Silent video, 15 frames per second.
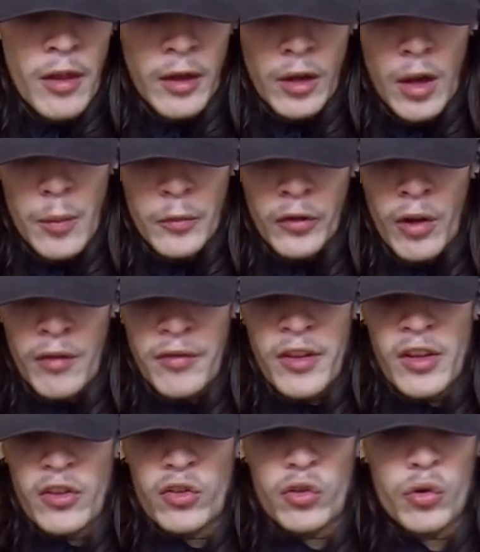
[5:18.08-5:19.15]
that comes off
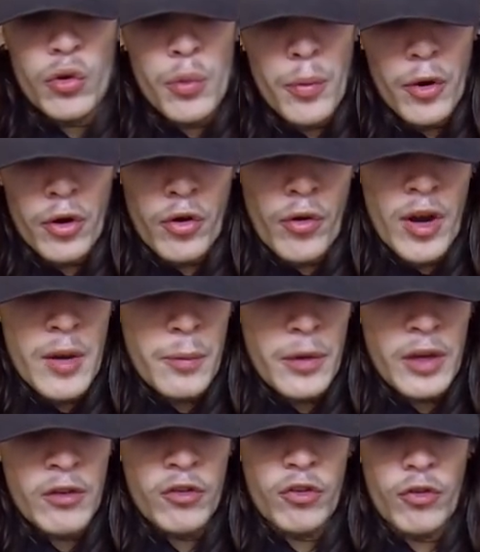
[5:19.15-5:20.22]
this, super
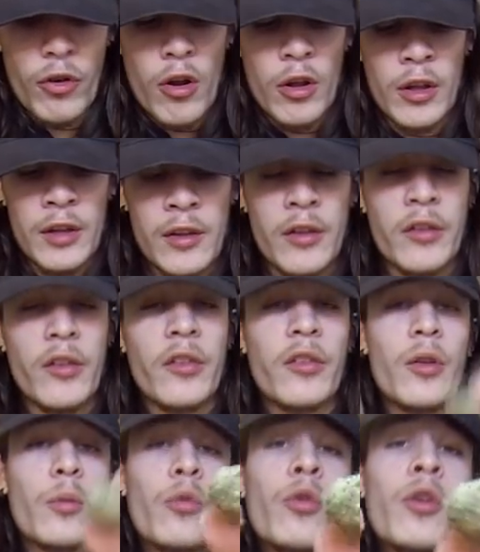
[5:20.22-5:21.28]
grapey and strong. Like, this is
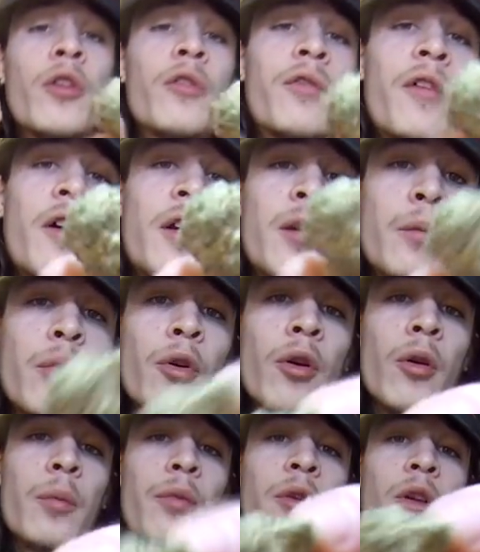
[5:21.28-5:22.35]
some real fucking
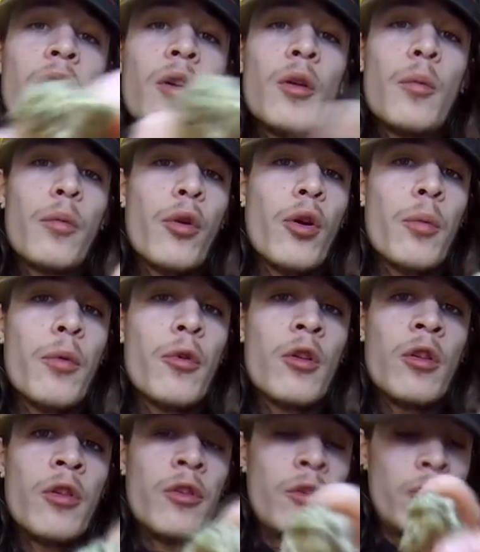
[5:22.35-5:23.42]
perp. Purple
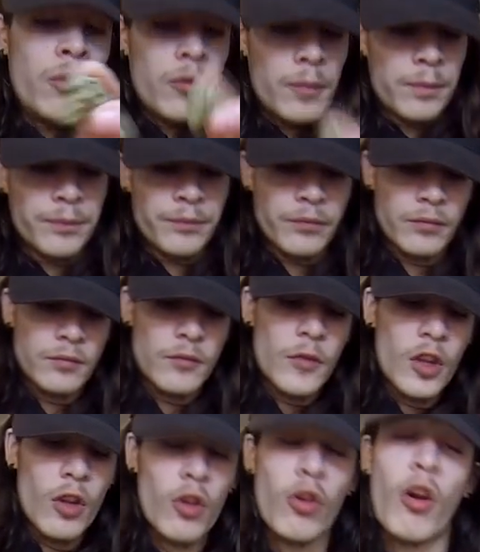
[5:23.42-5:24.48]
Glue,
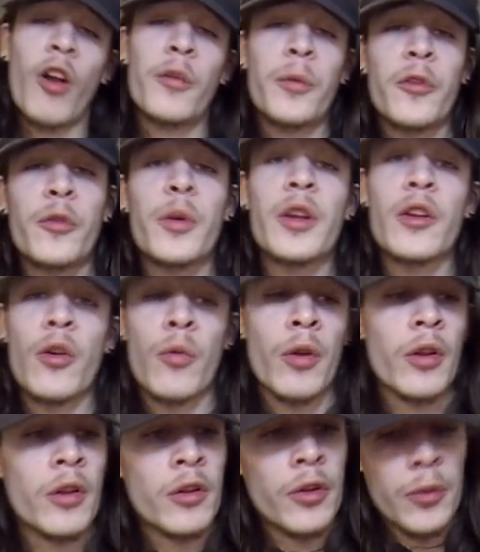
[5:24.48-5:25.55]
cross between
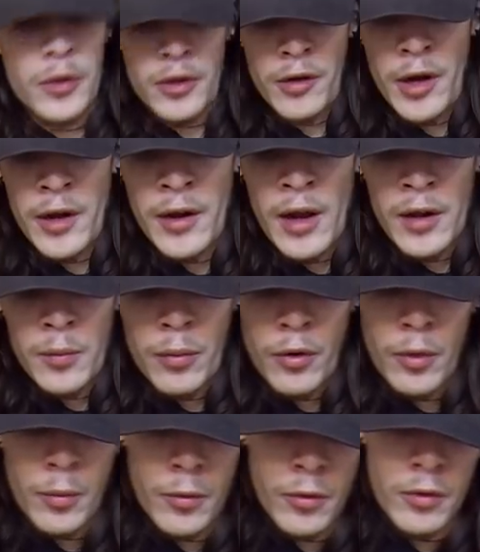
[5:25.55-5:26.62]
Gorilla Glue and Granddaddy
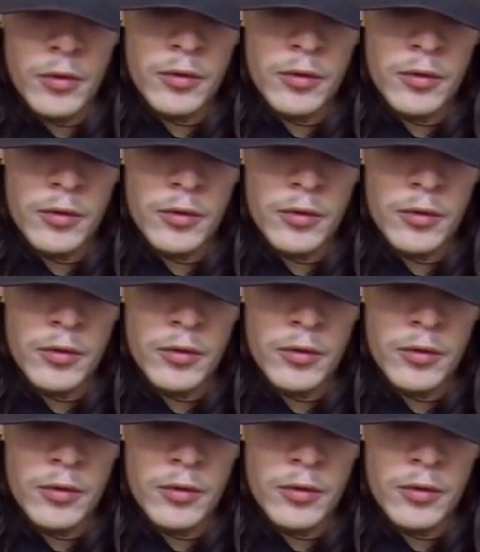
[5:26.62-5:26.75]
Purple.